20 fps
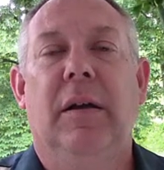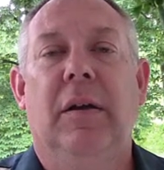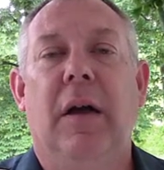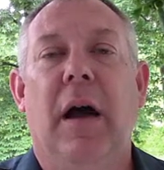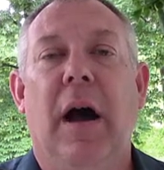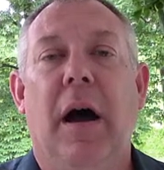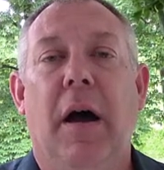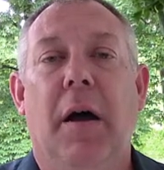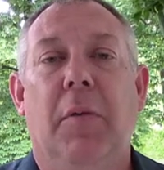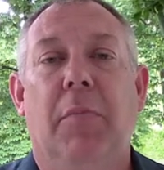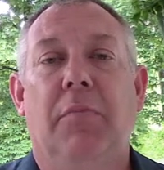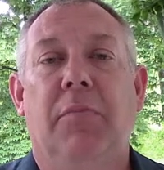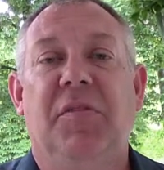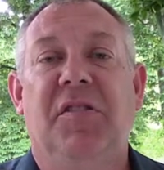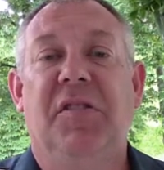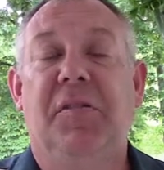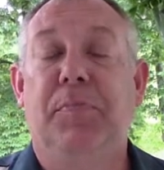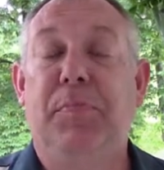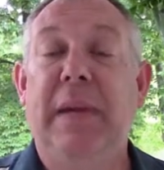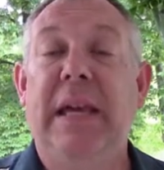um,
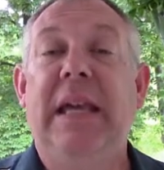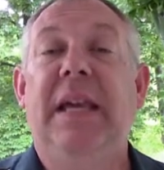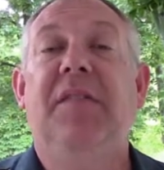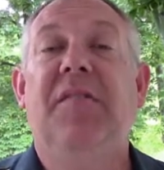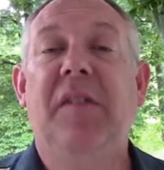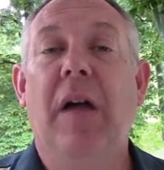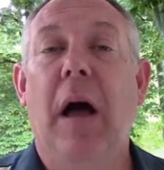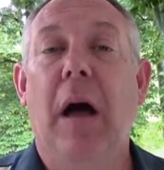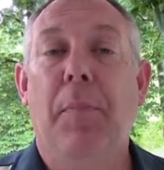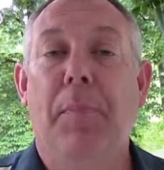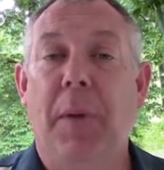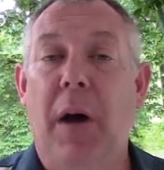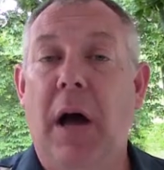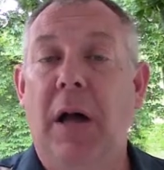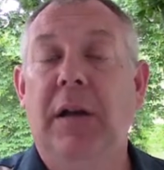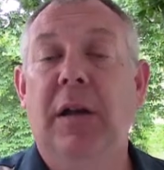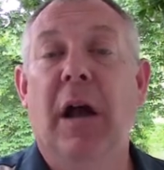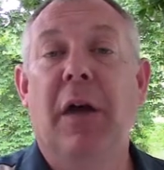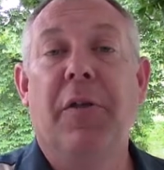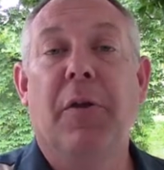speeds up
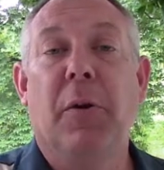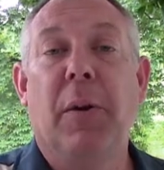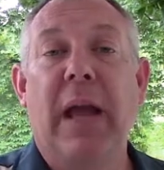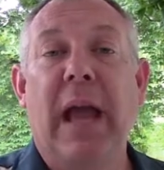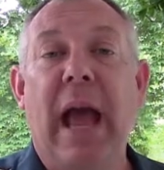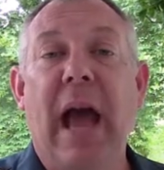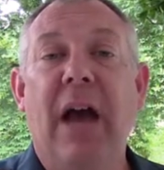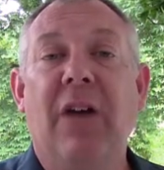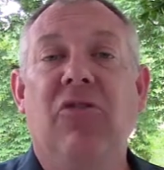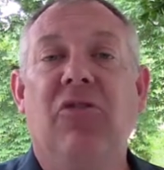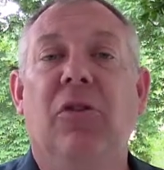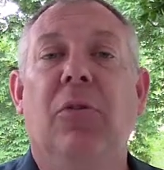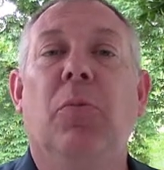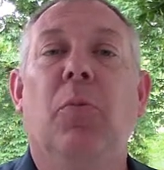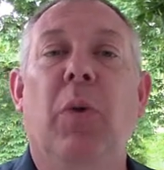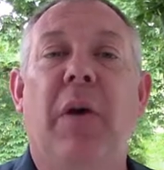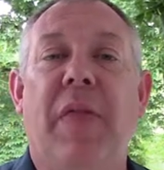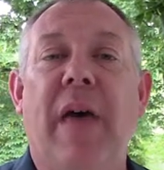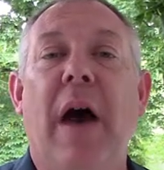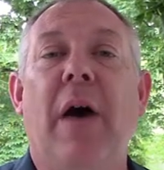another reaction
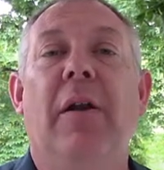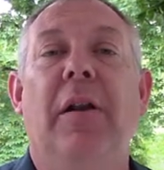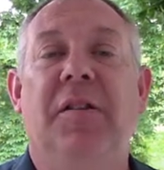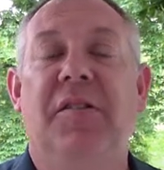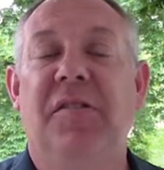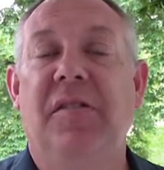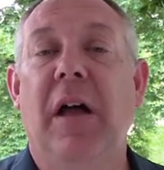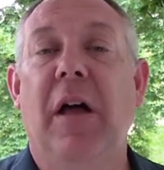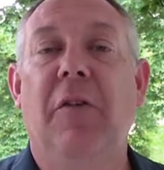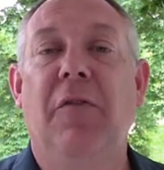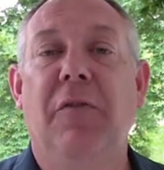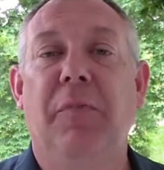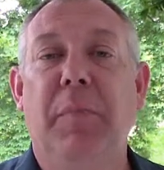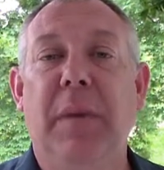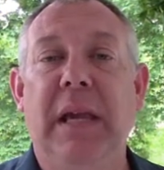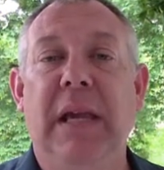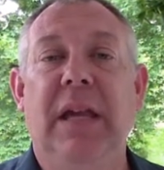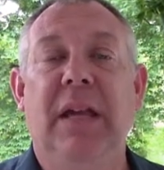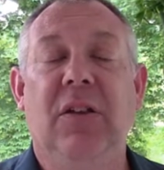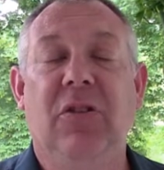without itself
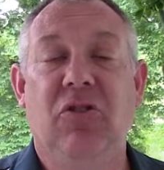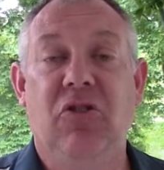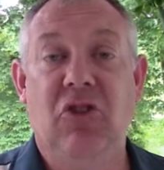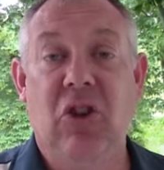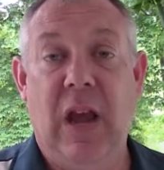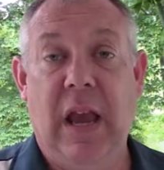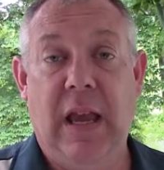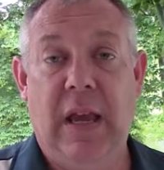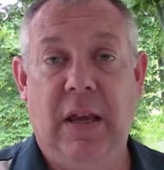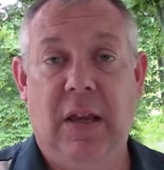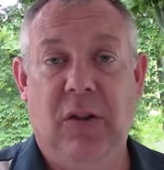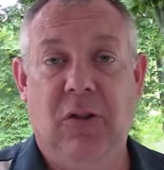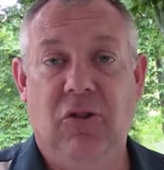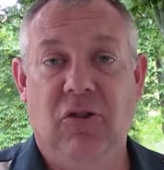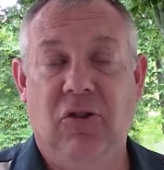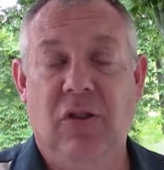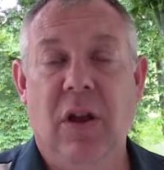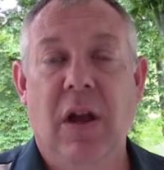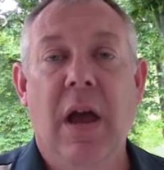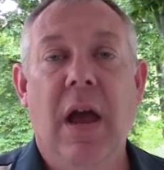being
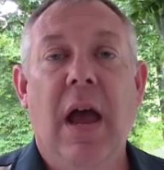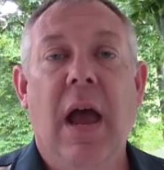changed.